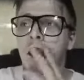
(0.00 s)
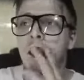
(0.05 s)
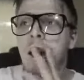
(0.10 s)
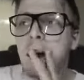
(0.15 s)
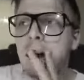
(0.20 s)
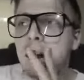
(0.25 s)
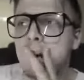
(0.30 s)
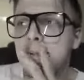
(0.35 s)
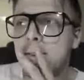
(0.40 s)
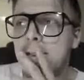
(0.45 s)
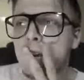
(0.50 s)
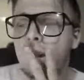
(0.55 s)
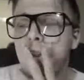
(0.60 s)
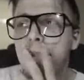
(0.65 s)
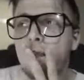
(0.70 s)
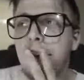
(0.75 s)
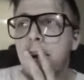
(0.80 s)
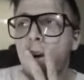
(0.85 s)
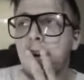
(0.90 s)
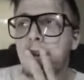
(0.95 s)
And I'm
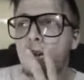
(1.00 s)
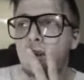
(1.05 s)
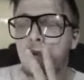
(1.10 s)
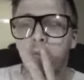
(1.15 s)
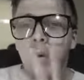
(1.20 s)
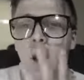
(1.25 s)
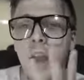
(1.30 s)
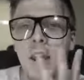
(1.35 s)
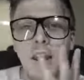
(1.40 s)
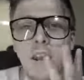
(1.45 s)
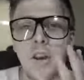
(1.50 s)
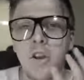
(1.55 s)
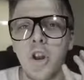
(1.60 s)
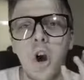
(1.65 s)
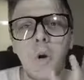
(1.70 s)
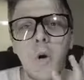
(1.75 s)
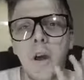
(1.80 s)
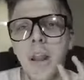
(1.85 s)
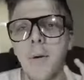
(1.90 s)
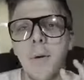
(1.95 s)
sitting there just waiting,
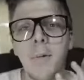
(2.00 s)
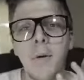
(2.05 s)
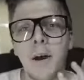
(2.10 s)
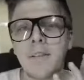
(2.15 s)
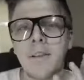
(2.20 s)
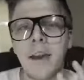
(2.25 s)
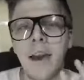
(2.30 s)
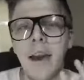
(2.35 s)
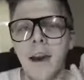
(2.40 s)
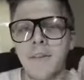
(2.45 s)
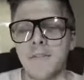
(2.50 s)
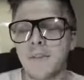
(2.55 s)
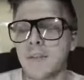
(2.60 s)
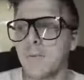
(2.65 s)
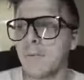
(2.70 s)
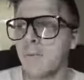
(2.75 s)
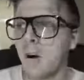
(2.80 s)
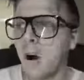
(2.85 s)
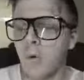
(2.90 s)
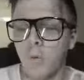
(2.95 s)
knowing I'm about to have
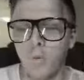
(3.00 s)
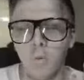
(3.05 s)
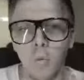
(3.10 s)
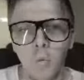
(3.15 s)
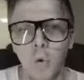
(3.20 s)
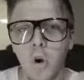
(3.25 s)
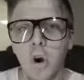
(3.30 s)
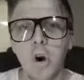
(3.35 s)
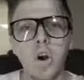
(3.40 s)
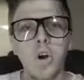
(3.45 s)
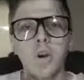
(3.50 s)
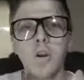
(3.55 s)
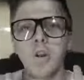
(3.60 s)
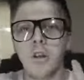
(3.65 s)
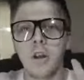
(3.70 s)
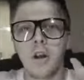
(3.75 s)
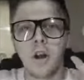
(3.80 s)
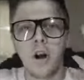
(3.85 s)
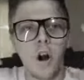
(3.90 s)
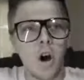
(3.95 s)
some
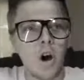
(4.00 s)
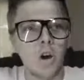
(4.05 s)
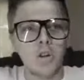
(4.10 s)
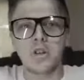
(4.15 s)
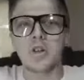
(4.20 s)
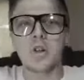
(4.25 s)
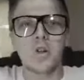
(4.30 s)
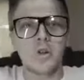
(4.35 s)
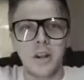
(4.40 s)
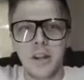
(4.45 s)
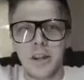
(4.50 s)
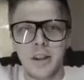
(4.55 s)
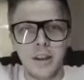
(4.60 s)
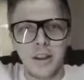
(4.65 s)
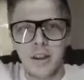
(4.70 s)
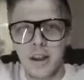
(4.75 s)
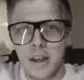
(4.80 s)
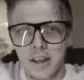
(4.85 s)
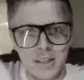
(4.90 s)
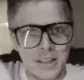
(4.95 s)
world-altering
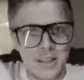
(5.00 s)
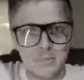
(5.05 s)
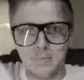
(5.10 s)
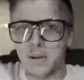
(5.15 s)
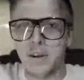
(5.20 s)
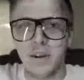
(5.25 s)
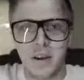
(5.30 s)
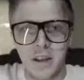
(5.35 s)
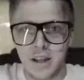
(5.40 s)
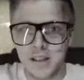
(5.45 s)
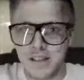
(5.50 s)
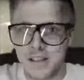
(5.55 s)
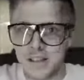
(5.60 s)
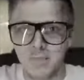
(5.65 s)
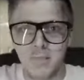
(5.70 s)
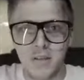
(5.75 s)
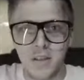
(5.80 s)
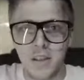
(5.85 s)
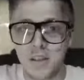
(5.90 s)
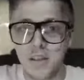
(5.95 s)
experience,
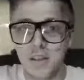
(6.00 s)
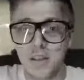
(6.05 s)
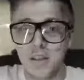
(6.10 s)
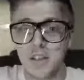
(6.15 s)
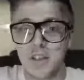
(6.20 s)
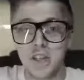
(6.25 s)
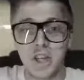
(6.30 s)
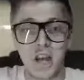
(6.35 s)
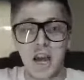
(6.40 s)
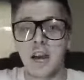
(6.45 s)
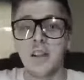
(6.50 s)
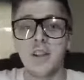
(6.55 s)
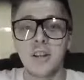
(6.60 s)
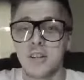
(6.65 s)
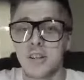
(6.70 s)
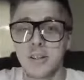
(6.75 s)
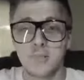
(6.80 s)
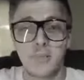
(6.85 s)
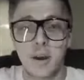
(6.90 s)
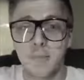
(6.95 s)
something that just
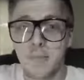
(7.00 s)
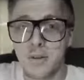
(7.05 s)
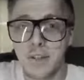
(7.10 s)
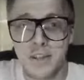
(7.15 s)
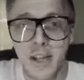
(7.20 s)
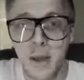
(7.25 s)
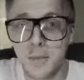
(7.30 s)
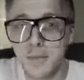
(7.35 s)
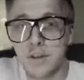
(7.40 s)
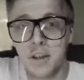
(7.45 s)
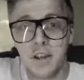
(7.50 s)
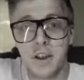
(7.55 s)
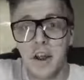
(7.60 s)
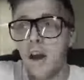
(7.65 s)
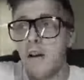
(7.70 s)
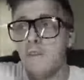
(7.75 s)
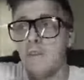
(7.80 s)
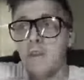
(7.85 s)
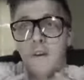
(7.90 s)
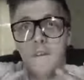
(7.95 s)
challenges my perception
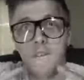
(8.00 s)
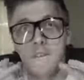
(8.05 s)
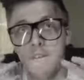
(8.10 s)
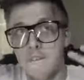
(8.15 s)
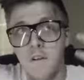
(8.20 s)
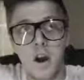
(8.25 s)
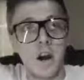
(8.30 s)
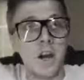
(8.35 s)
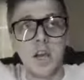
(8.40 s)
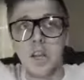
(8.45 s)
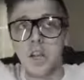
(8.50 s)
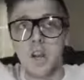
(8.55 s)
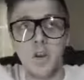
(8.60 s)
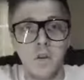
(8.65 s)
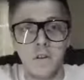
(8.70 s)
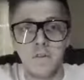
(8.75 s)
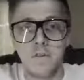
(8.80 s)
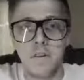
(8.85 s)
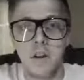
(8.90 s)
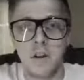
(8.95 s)
of the fucking
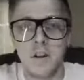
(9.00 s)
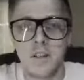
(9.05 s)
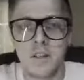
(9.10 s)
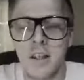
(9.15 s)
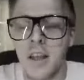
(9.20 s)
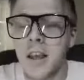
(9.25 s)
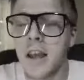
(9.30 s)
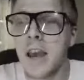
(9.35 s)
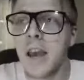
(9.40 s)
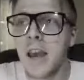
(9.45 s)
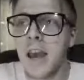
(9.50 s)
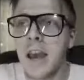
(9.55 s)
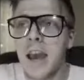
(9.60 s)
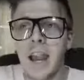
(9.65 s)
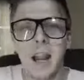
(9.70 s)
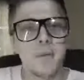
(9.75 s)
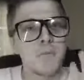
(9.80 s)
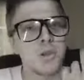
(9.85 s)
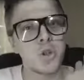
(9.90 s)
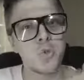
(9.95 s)
universe.
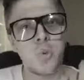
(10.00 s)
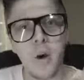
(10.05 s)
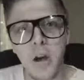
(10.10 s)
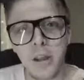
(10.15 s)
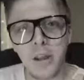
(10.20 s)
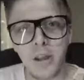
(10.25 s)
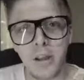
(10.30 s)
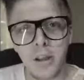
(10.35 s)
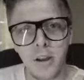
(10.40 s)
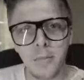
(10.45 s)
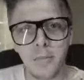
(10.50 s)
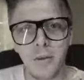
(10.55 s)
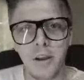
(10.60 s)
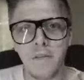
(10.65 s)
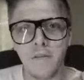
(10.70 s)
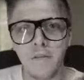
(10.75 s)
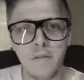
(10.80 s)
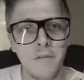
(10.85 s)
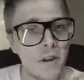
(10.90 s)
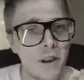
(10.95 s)
And I'm sweating a little bit
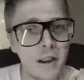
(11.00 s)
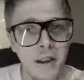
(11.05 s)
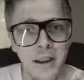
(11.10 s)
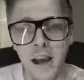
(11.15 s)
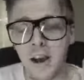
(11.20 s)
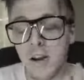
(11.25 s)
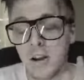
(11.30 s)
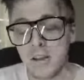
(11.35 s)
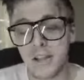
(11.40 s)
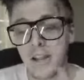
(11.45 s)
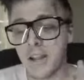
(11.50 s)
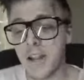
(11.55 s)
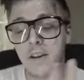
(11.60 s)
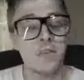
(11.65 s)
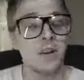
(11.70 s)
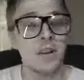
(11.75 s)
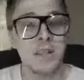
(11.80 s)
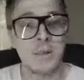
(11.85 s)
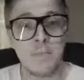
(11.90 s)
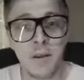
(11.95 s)
and freaking out because I'd
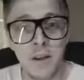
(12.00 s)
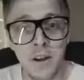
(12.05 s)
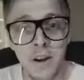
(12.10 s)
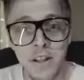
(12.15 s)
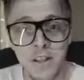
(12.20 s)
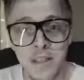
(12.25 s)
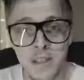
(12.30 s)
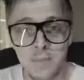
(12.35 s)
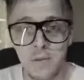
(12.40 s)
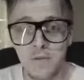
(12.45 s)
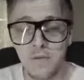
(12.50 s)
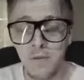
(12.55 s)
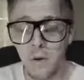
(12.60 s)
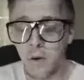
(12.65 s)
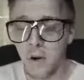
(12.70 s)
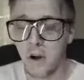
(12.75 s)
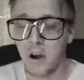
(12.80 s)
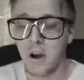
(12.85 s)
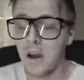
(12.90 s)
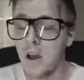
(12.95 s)
never experienced this
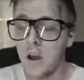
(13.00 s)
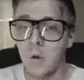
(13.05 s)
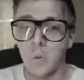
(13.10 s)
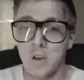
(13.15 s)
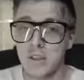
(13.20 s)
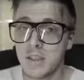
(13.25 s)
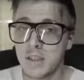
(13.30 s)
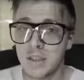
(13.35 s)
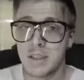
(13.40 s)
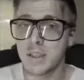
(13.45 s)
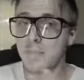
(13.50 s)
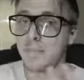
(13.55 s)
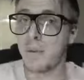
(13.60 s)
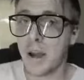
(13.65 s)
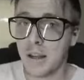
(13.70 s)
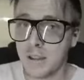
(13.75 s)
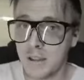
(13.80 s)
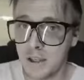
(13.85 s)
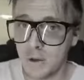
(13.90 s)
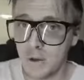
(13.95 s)
before, wasn't
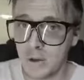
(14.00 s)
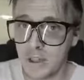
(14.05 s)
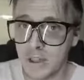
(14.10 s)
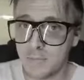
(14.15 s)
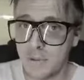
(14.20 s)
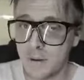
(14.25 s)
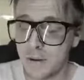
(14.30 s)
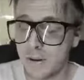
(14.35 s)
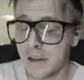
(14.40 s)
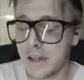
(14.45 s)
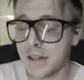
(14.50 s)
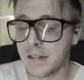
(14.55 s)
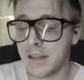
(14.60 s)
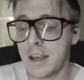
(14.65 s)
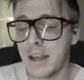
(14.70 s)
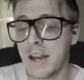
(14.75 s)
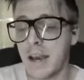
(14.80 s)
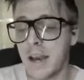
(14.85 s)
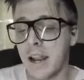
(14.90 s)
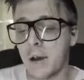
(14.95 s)
expecting to experience
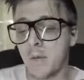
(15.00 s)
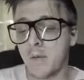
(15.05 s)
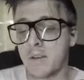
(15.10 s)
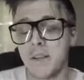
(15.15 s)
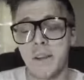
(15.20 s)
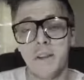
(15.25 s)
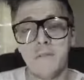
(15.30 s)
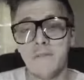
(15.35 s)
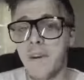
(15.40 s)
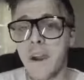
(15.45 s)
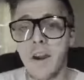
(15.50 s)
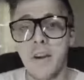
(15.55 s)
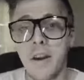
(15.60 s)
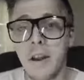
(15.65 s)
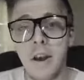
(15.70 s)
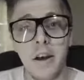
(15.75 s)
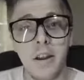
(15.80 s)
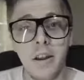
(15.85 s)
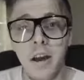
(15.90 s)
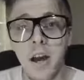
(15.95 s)
it, and I was in a
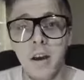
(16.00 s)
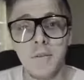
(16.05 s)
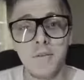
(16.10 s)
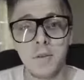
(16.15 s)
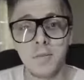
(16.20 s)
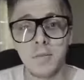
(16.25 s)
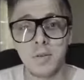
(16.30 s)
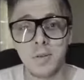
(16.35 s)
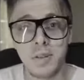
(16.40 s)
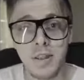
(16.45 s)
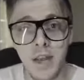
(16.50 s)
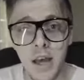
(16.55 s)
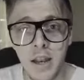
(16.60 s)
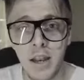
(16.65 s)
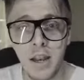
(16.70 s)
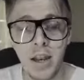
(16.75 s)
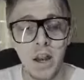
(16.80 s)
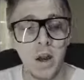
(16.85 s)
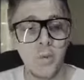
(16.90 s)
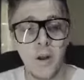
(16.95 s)
very uncomfortable
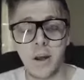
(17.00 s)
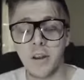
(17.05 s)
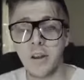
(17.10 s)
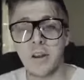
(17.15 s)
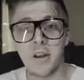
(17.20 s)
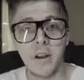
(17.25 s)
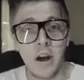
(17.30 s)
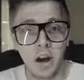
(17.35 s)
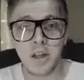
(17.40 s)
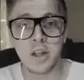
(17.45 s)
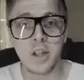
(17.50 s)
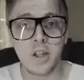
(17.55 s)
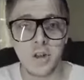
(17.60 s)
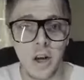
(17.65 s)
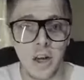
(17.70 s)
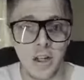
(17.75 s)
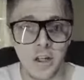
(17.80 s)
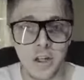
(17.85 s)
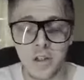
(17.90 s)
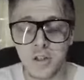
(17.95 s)
setting around a ton of
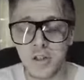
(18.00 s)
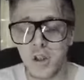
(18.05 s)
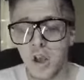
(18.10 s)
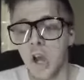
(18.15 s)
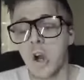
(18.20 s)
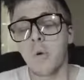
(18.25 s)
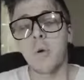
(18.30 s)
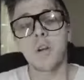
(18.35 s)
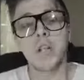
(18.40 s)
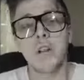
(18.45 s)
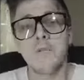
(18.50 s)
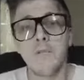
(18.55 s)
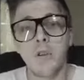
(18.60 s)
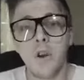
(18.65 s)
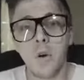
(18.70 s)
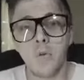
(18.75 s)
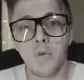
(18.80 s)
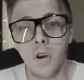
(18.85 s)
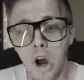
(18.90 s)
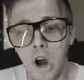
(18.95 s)
strangers, which, if you
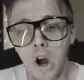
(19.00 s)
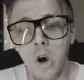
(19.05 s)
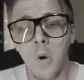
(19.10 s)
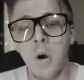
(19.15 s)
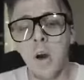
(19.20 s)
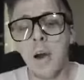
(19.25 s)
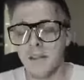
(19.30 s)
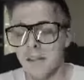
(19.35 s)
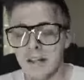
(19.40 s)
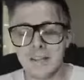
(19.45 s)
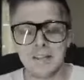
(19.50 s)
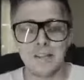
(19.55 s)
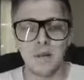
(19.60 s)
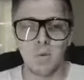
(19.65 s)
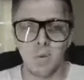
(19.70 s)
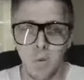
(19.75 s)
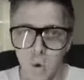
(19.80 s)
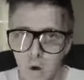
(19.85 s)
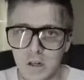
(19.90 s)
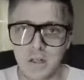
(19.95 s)
don't know, that's the
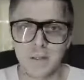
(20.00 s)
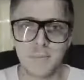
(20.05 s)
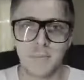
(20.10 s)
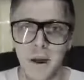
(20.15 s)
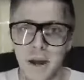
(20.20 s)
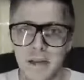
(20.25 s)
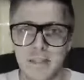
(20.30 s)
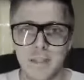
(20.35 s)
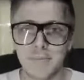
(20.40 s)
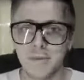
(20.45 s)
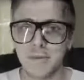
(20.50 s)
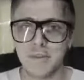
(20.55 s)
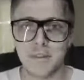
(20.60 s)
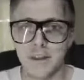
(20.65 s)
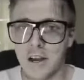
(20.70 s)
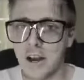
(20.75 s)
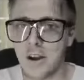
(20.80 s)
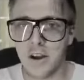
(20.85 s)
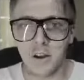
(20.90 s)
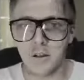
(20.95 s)
worst possible
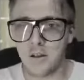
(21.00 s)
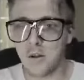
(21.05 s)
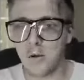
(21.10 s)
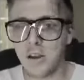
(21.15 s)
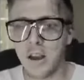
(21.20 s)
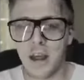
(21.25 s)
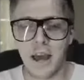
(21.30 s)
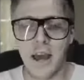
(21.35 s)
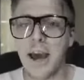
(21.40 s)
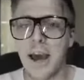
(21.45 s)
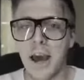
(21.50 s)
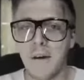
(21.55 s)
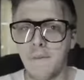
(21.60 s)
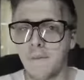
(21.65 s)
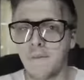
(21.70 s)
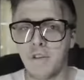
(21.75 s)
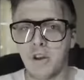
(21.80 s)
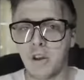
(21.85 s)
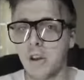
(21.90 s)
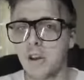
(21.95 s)
scenario you can have
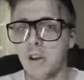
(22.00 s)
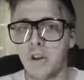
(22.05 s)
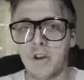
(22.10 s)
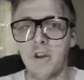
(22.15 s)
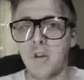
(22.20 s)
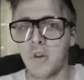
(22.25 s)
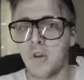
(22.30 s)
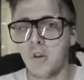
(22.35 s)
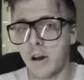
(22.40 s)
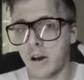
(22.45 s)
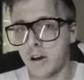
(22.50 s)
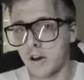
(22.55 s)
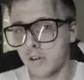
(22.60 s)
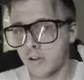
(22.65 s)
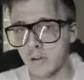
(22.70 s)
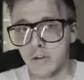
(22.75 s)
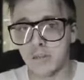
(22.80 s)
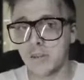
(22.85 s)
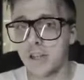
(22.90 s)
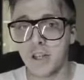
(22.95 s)
if you're going to do a
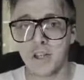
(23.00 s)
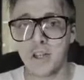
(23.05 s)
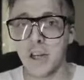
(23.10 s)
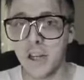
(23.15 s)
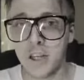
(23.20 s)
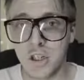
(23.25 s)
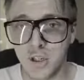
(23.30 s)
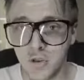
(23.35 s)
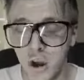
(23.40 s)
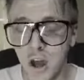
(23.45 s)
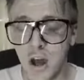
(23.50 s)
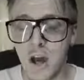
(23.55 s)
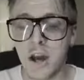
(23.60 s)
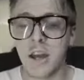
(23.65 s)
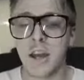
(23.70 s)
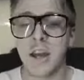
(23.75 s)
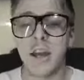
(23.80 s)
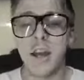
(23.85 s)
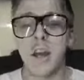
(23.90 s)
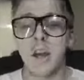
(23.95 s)
hallucinogenic
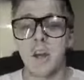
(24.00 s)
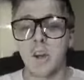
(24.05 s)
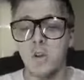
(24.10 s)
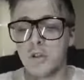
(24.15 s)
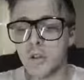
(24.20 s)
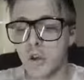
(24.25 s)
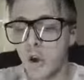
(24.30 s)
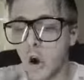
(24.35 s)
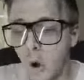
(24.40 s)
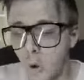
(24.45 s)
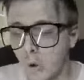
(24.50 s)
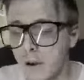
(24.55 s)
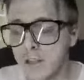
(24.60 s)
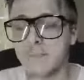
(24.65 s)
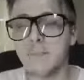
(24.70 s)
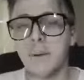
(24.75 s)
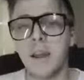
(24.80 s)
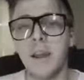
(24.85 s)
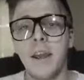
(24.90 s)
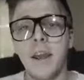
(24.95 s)
drug. You should
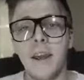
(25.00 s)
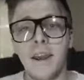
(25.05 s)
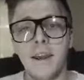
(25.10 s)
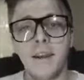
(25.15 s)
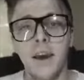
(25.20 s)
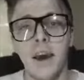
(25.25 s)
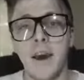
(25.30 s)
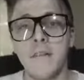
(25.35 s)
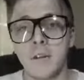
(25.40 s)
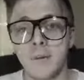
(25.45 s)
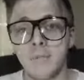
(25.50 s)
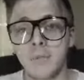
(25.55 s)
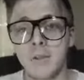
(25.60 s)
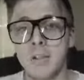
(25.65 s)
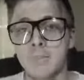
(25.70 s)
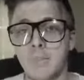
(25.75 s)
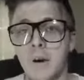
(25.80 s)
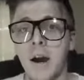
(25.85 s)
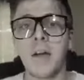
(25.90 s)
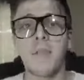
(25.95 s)
always be in a comfortable
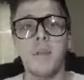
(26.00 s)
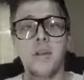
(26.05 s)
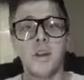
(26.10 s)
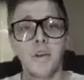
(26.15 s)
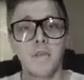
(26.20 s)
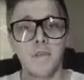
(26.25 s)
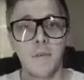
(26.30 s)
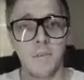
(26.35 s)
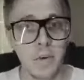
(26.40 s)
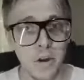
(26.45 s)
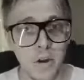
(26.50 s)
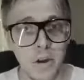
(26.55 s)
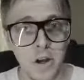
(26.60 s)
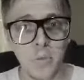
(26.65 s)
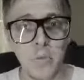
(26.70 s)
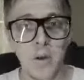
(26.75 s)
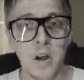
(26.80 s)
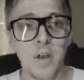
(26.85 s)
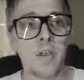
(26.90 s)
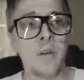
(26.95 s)
spot that you're familiar
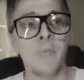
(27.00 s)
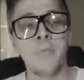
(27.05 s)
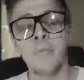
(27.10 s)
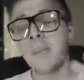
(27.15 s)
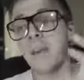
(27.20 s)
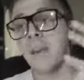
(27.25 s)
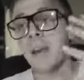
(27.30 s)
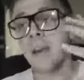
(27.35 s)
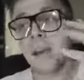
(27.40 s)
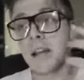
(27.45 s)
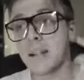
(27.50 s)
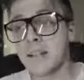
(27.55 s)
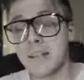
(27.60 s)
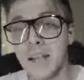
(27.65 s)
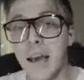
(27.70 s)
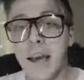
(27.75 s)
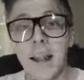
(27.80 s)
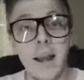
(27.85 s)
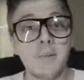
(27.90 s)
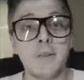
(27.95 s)
with.
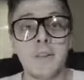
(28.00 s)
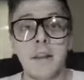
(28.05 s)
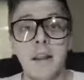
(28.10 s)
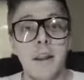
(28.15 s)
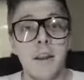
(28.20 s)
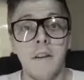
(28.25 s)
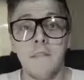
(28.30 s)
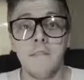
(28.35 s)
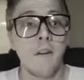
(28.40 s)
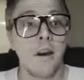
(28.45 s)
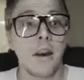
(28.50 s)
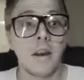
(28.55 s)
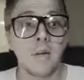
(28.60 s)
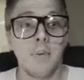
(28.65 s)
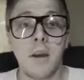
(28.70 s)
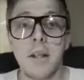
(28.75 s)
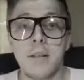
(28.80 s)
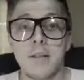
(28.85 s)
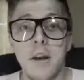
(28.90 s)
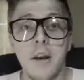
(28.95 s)
Instead, I'm sitting in a fucking
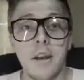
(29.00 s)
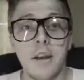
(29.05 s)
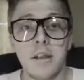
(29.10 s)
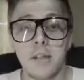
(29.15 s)
Pizza Hut